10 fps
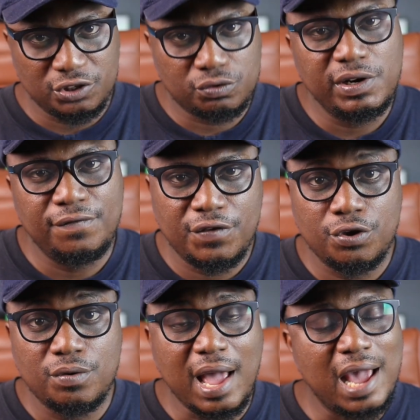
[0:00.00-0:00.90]
this
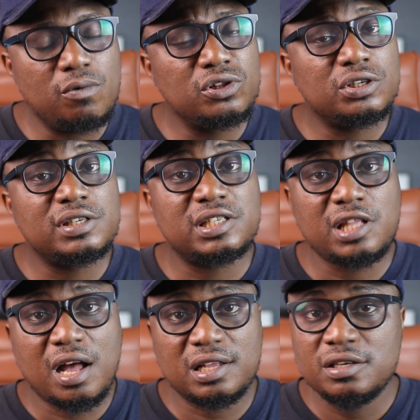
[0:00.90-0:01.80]
review, I want to
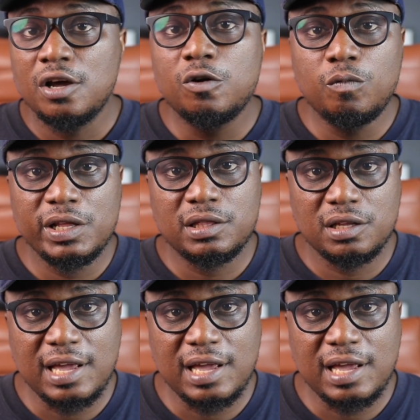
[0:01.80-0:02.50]
start with the